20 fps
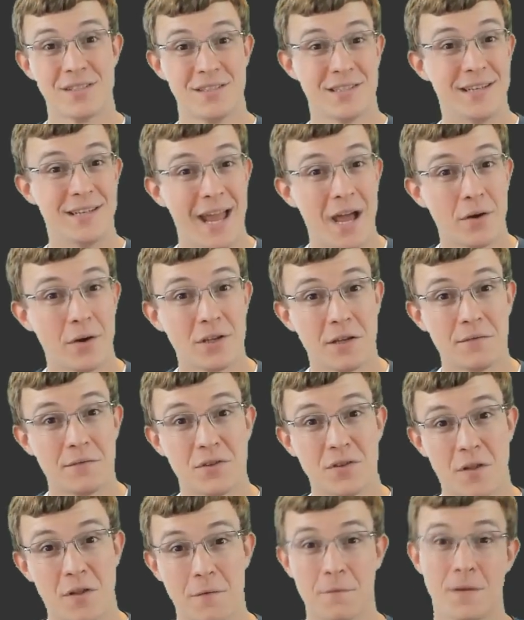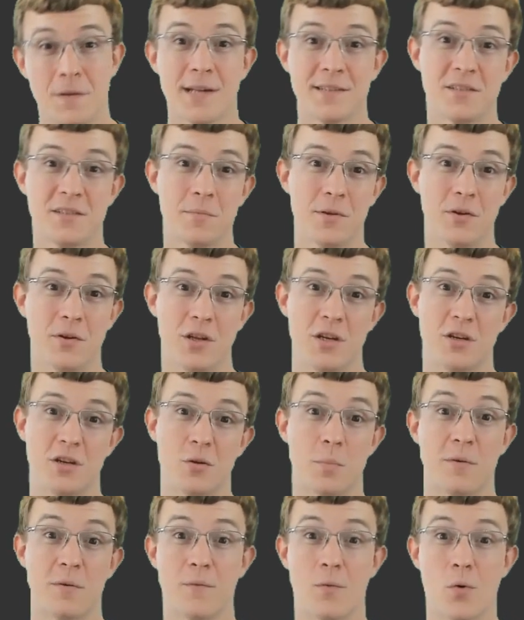now gives you the flexibility to
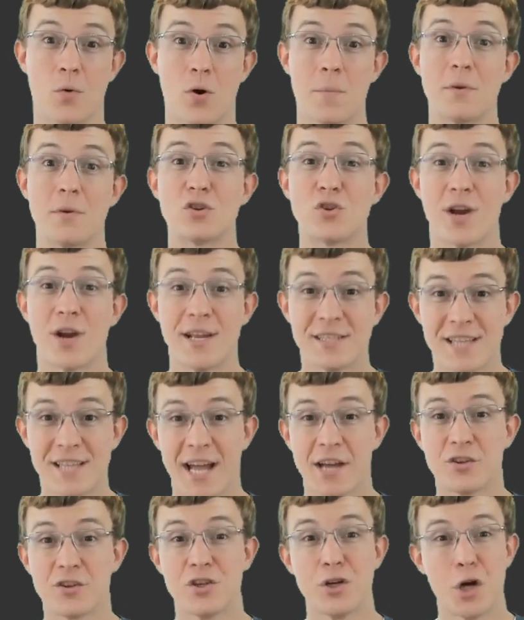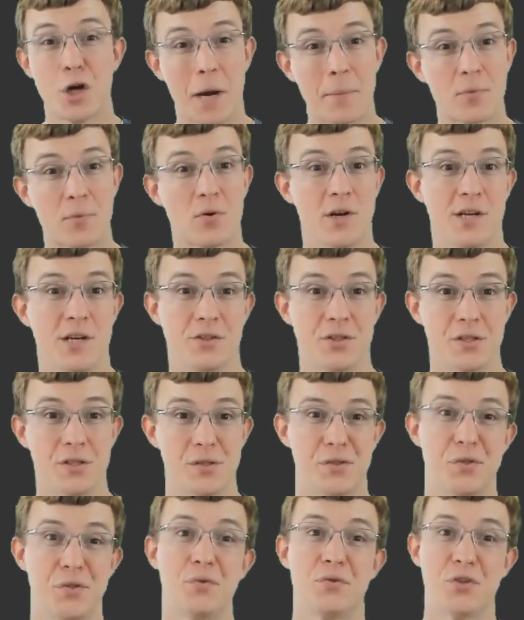perform transaction operations
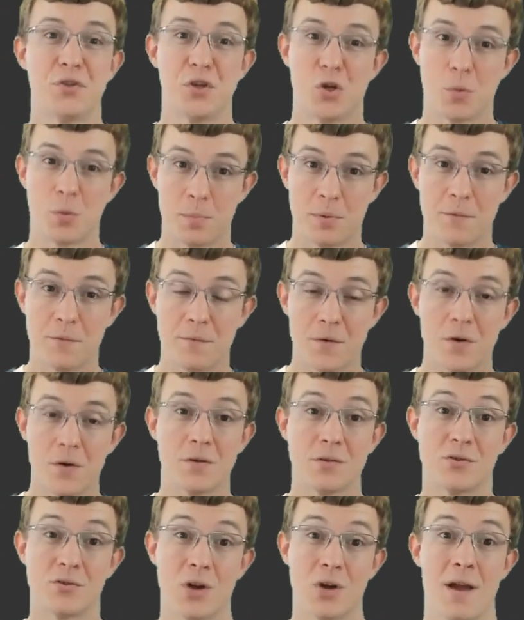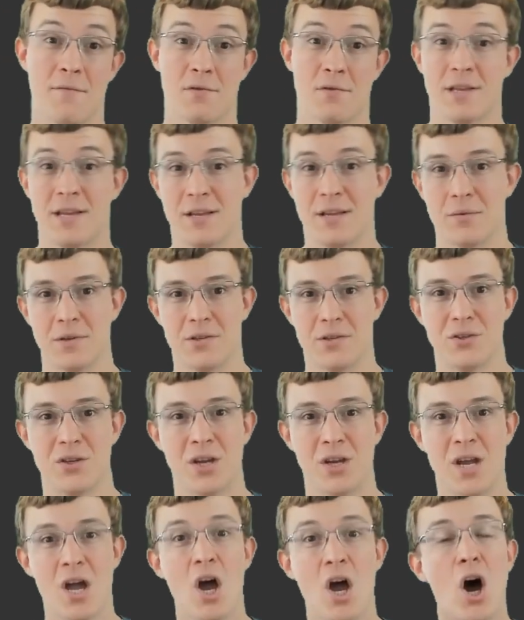using your preferred driver language.
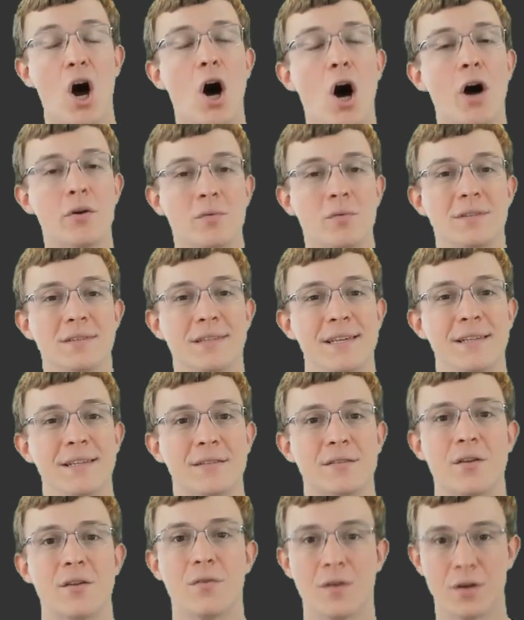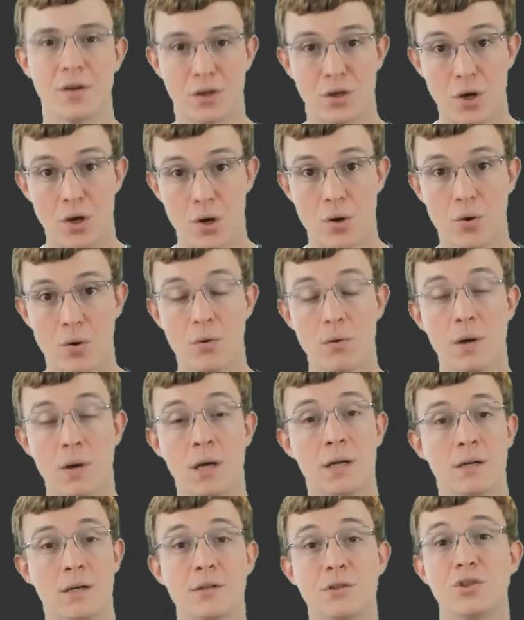On release, the Go,
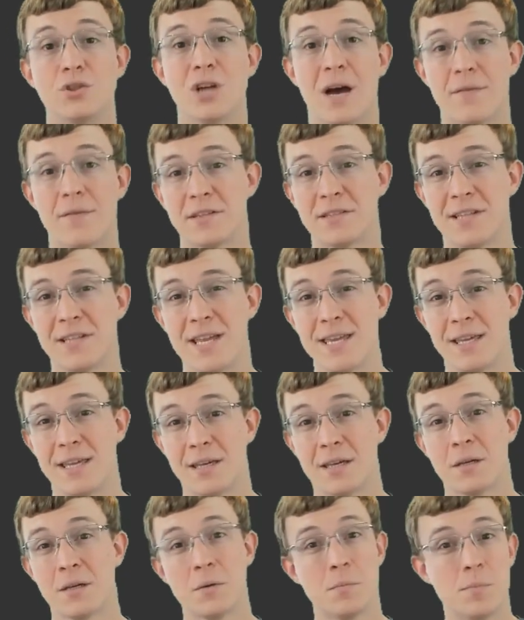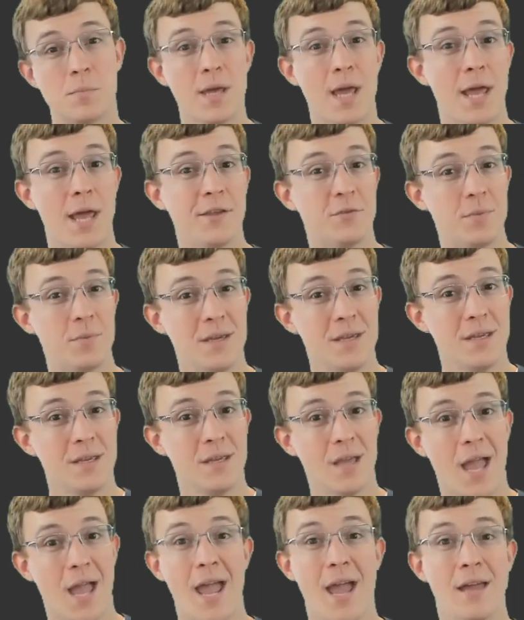JavaSync, PHP,
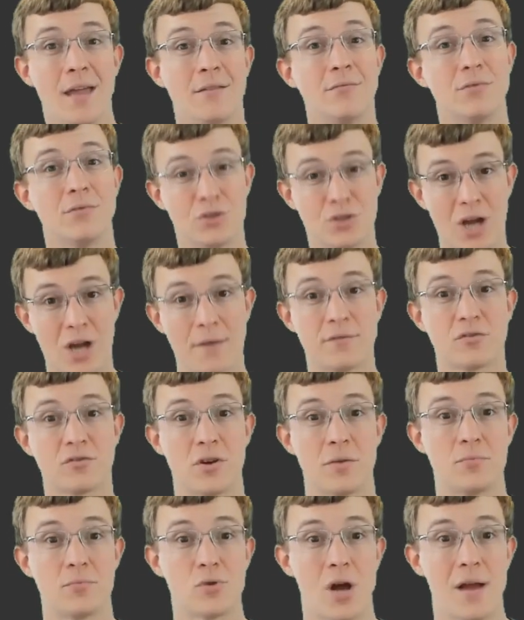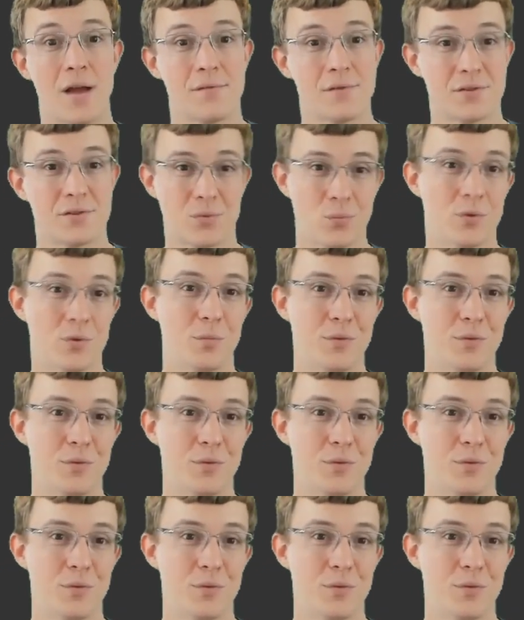and JavaScript drivers will be